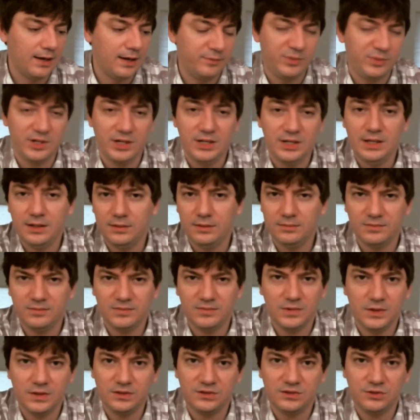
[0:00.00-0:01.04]
pretty
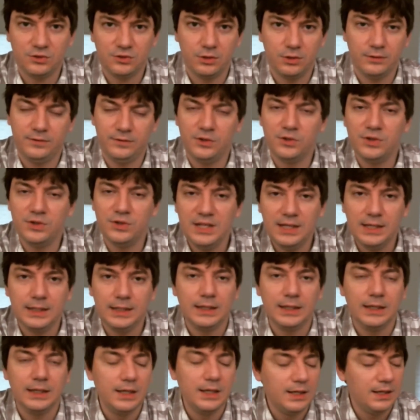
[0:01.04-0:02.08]
sort of
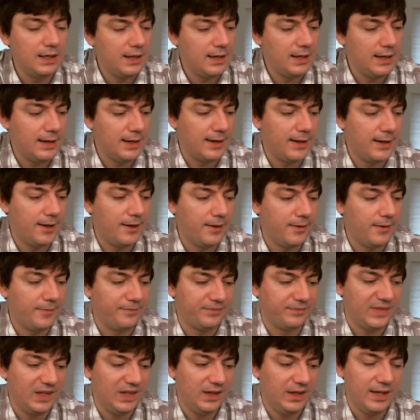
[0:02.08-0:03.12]
unique
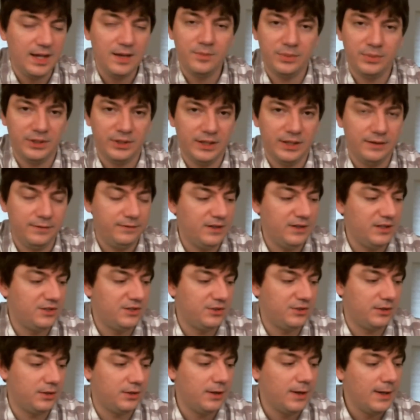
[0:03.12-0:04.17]
gameplay
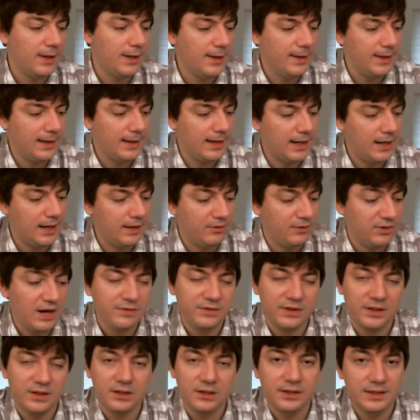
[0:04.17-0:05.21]
feature.
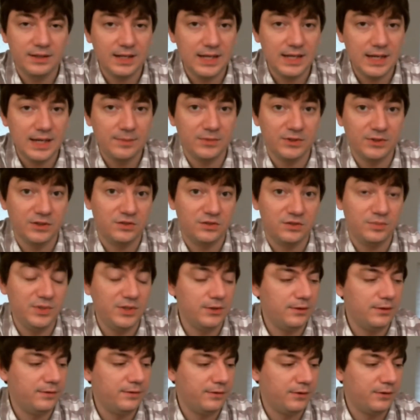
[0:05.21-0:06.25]
Graphically the game looks
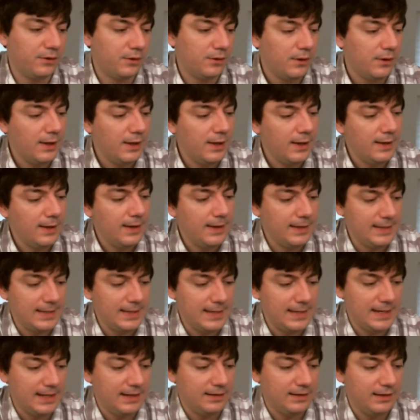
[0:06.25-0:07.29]
beautiful,
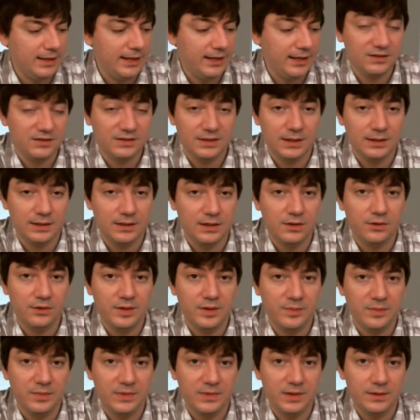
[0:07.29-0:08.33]
and like I said,
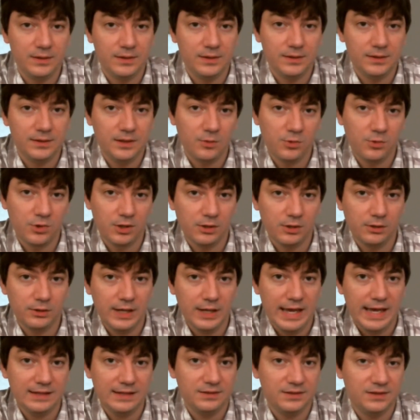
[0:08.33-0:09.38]
the
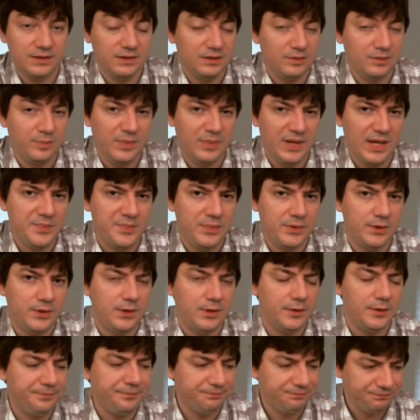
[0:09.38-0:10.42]
world has this
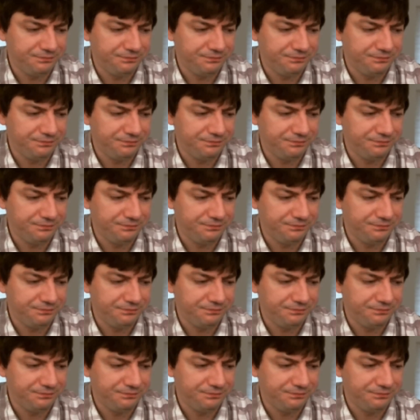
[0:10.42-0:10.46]
paper